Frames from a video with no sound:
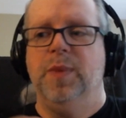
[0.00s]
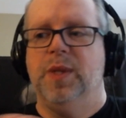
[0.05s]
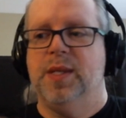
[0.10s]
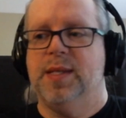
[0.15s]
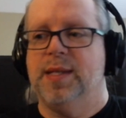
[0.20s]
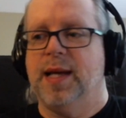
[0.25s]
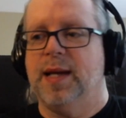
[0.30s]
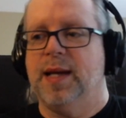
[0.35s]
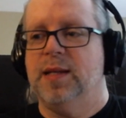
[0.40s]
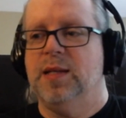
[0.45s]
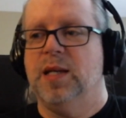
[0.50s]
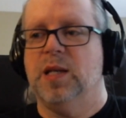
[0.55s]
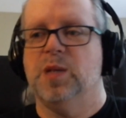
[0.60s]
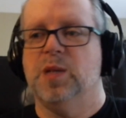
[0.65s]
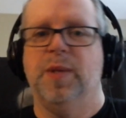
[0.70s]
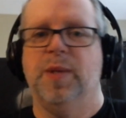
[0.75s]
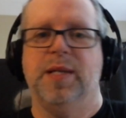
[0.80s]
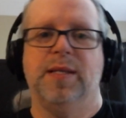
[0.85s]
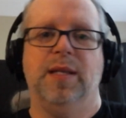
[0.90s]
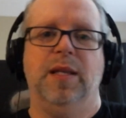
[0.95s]
the second takes
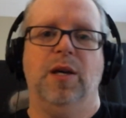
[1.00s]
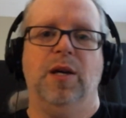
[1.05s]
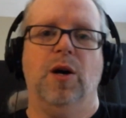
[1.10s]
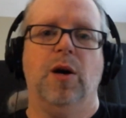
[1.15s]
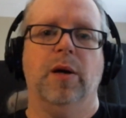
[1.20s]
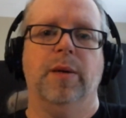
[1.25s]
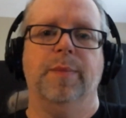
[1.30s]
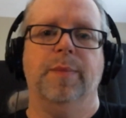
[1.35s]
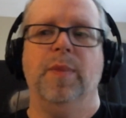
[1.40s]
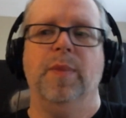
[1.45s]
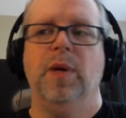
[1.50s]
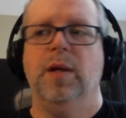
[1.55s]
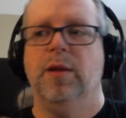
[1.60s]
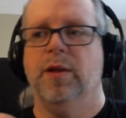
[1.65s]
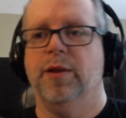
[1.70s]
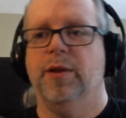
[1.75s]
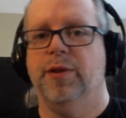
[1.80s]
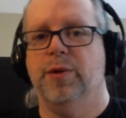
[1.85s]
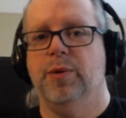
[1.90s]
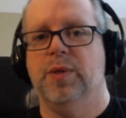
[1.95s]
place in the autumn,
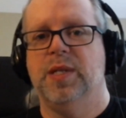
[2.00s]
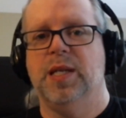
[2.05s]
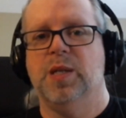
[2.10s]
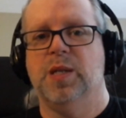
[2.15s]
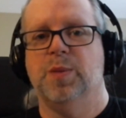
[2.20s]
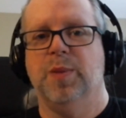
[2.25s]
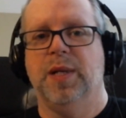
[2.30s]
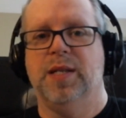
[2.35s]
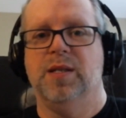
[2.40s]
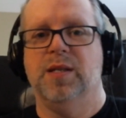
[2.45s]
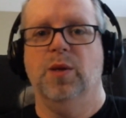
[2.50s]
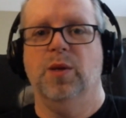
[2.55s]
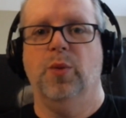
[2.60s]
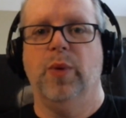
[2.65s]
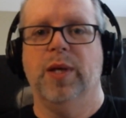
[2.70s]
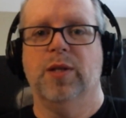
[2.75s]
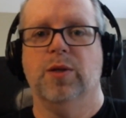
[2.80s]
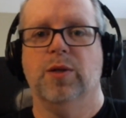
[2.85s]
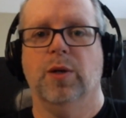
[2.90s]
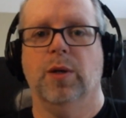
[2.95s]
the third takes place in the
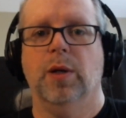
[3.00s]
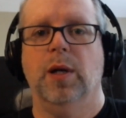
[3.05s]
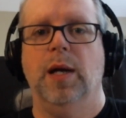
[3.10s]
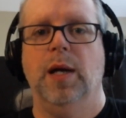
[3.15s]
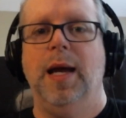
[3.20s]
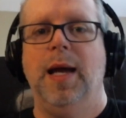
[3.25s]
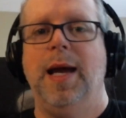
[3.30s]
winter,